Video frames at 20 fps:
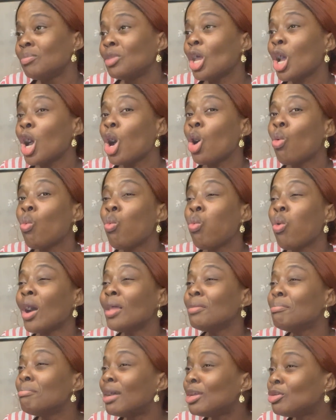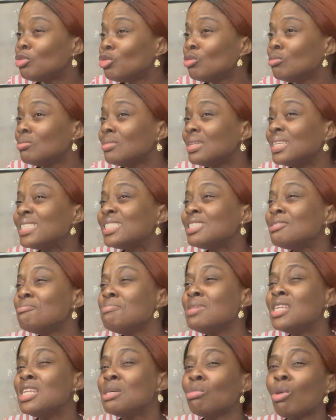A 1-bedroom is
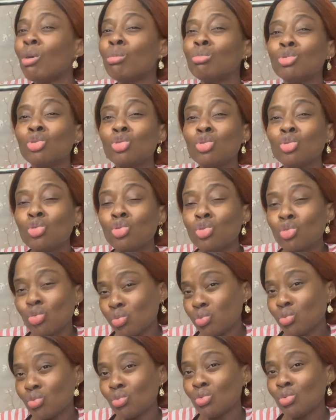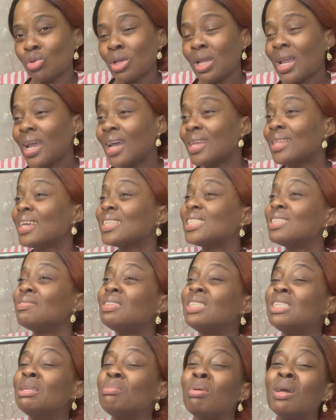minimum 2.2. And that's
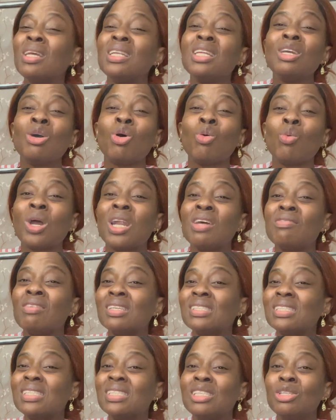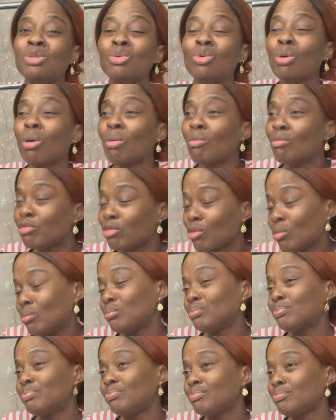even depending on whatever city you come from.
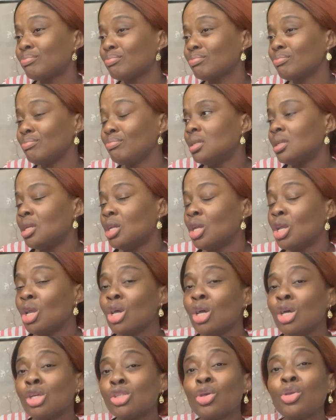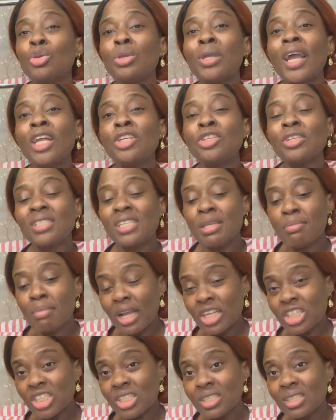So you can just
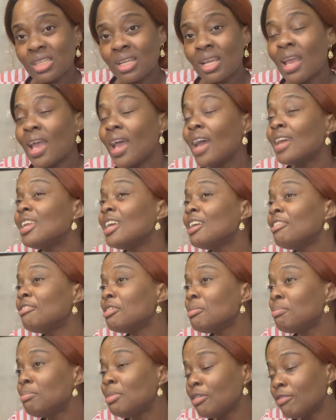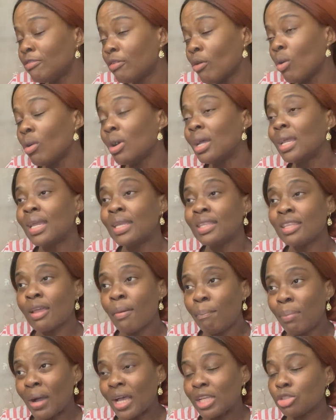imagine. And even before, in the
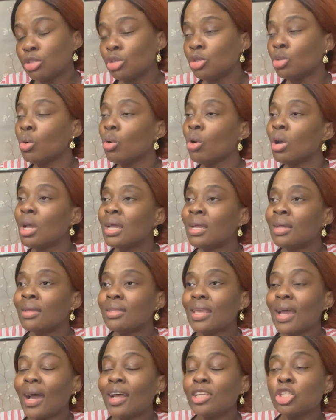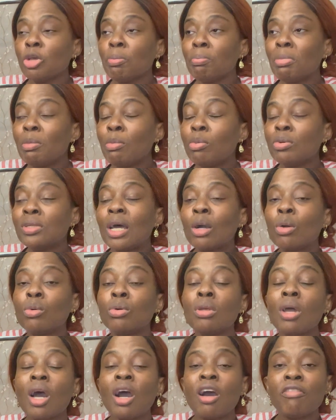past, they had some people that
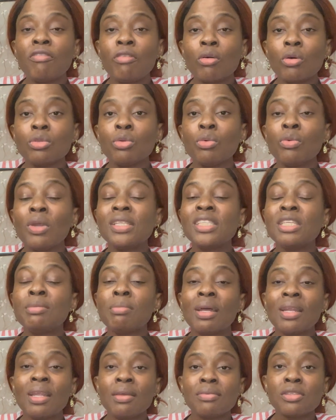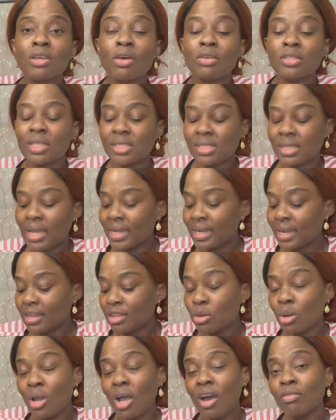couldn't afford renting by themselves because either
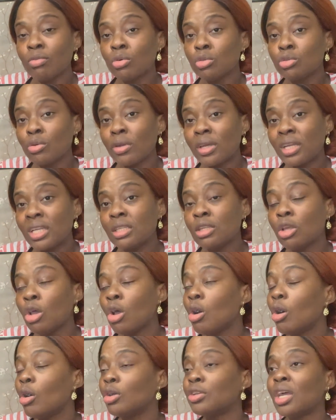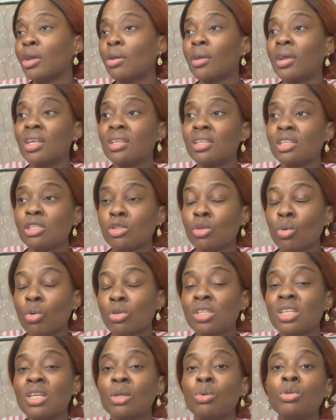they don't have good credit or their credit is low,
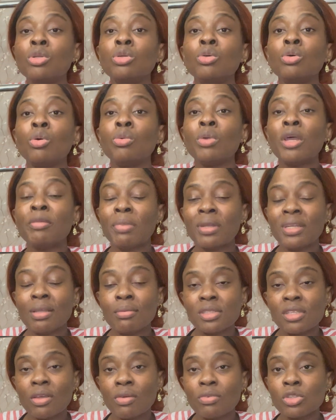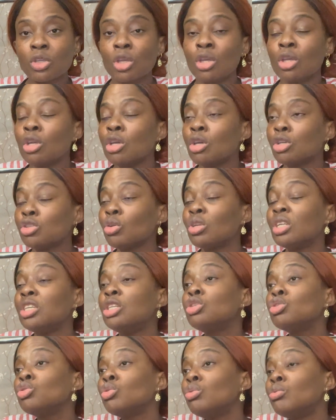so they couldn't go rent by themselves. So they
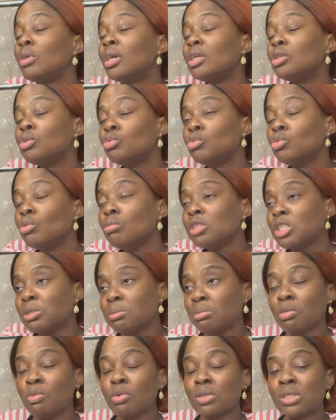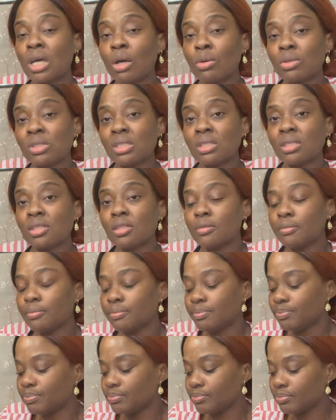used to rent rooms in people's houses.
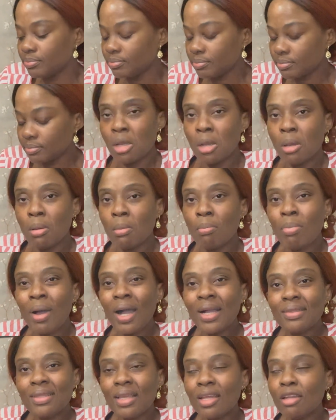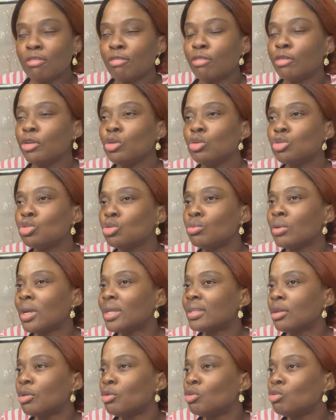Back then, for you to
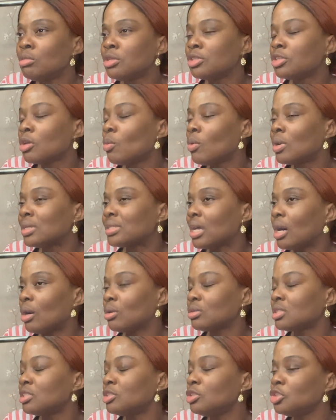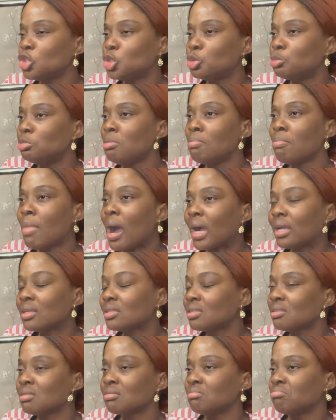rent a room in someone's house, it used to be
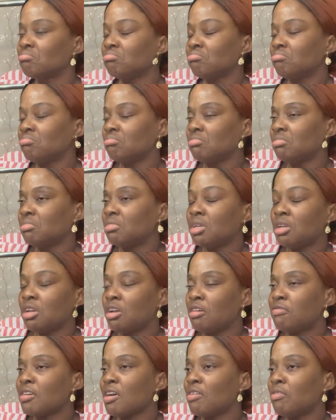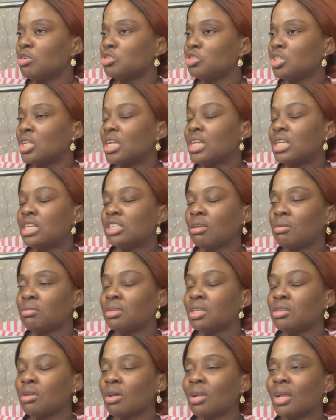max $580
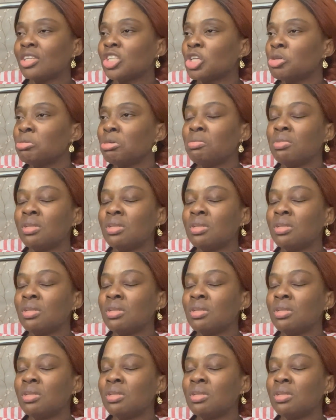something or maybe